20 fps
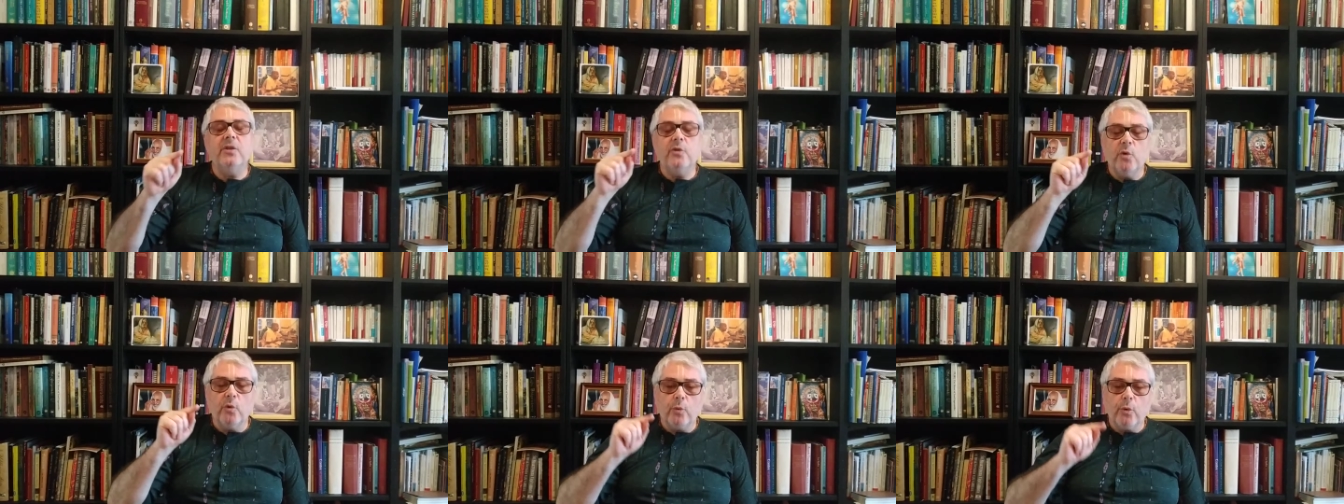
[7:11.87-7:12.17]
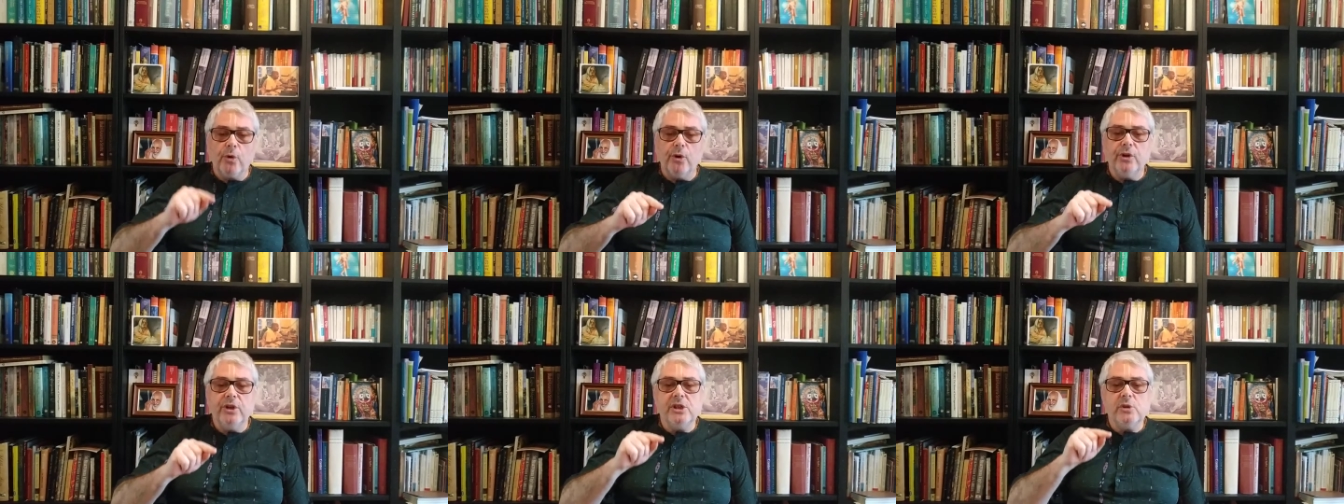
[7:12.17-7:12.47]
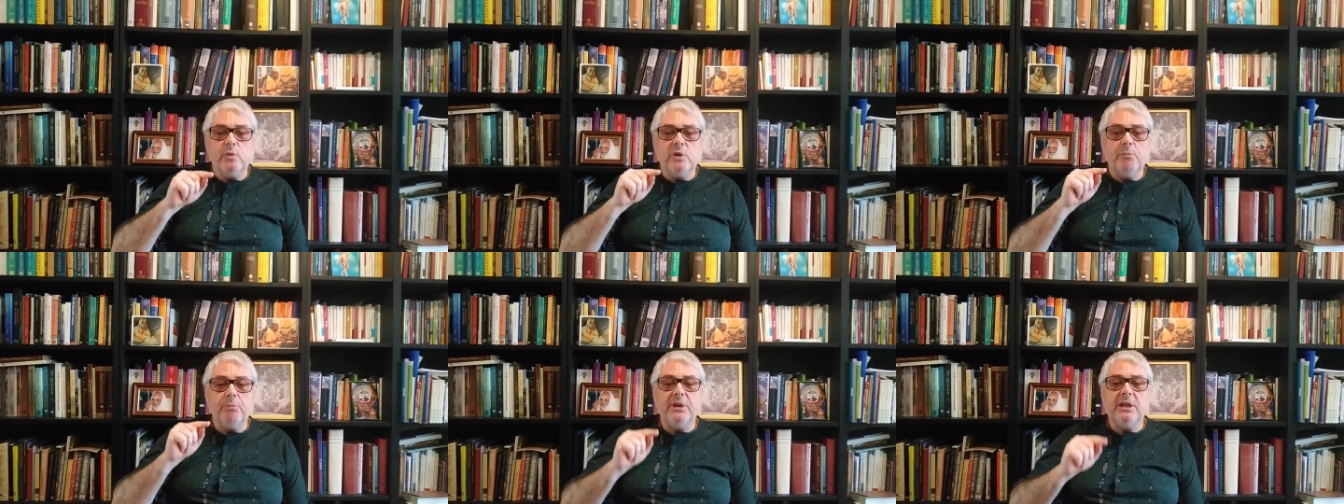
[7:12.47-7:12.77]
The word is
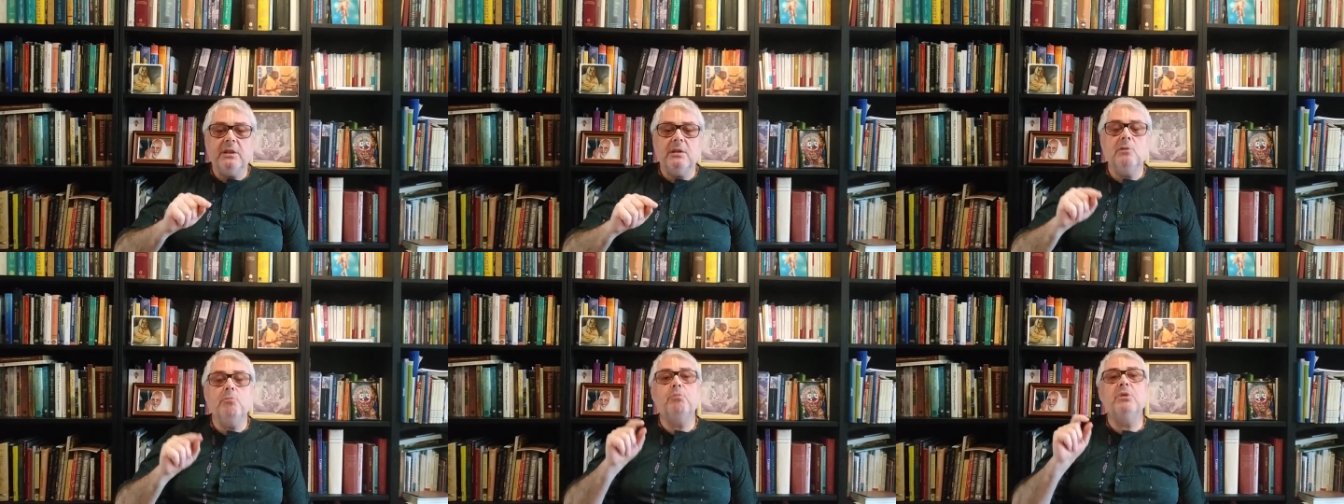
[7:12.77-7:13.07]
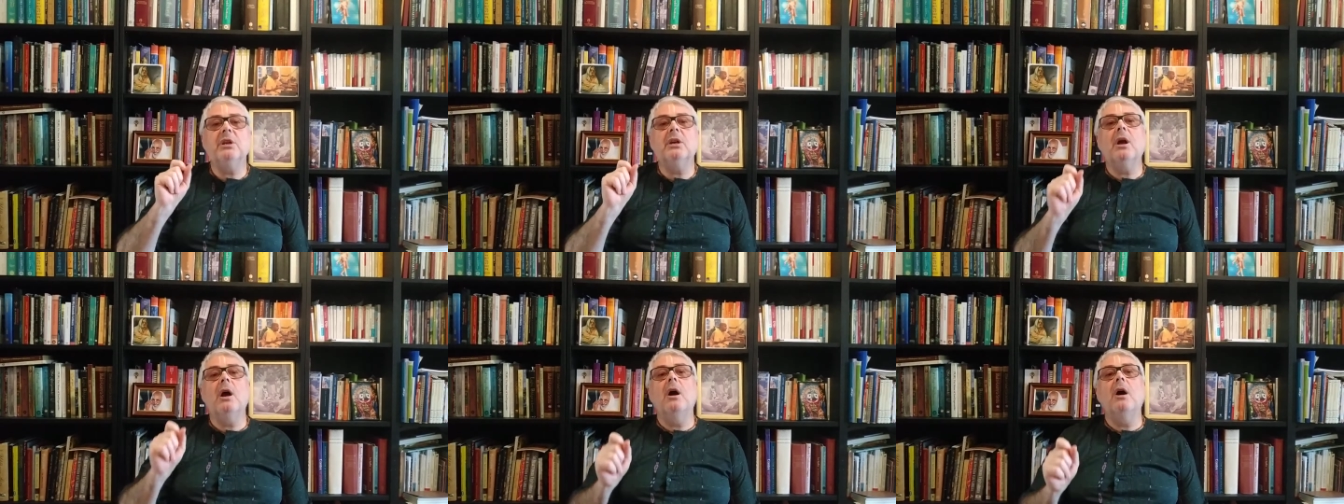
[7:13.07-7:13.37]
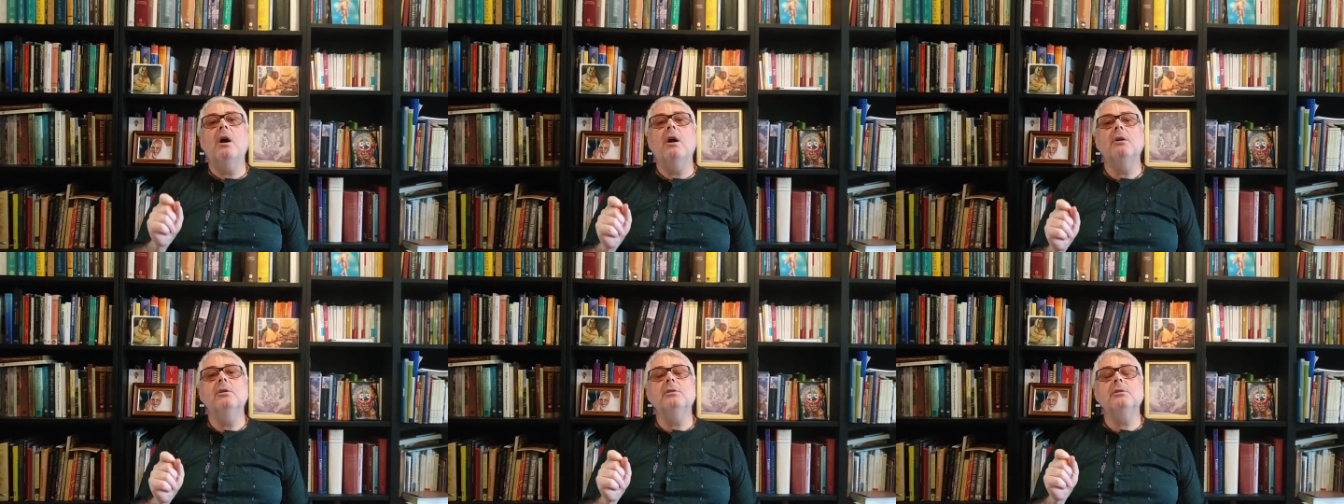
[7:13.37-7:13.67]
repeated
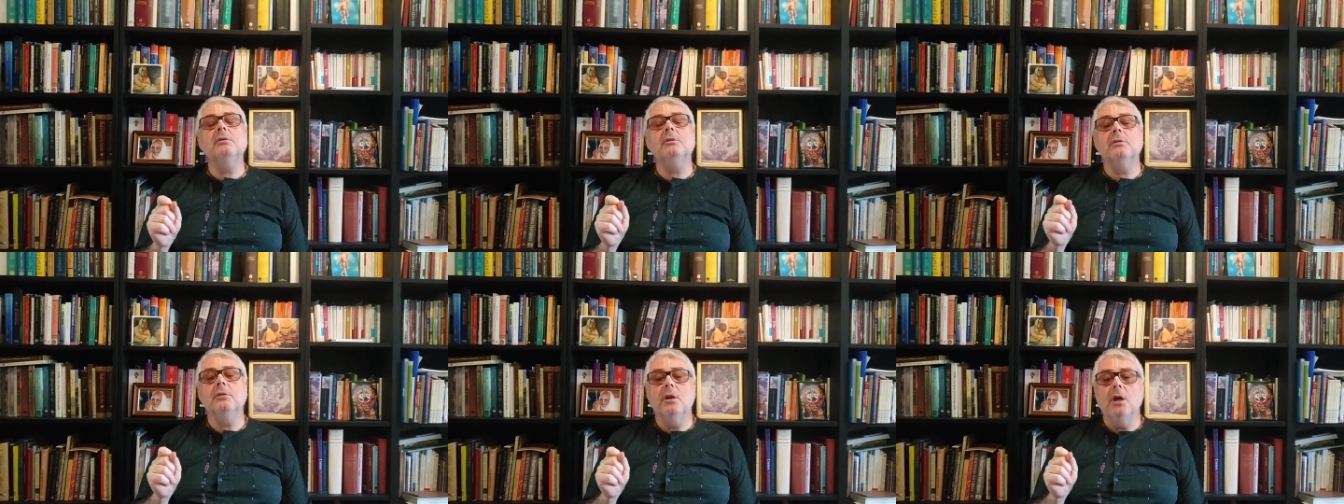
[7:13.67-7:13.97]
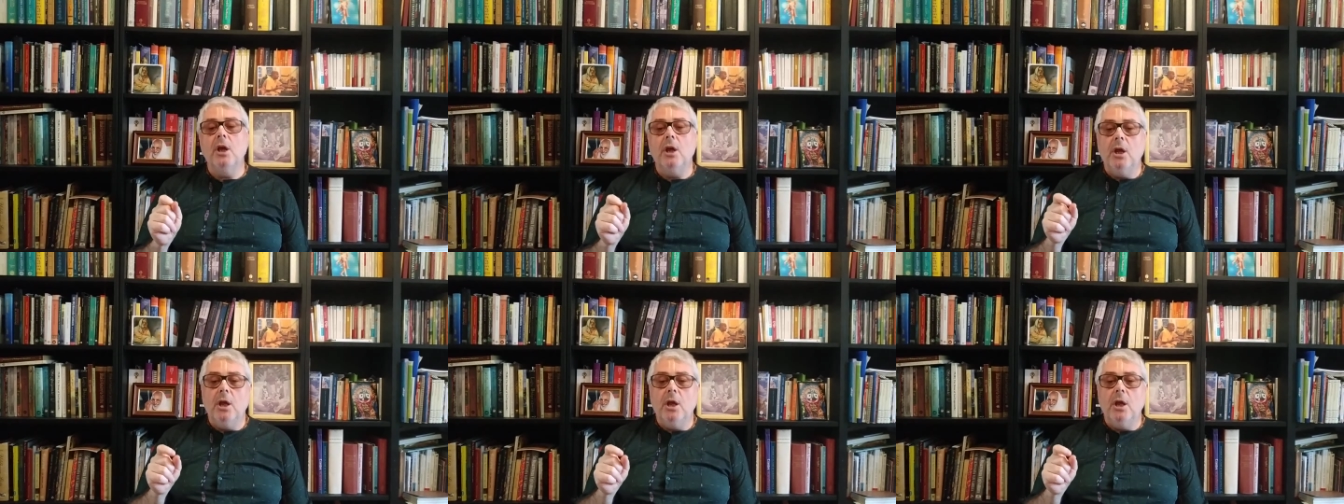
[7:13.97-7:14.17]
because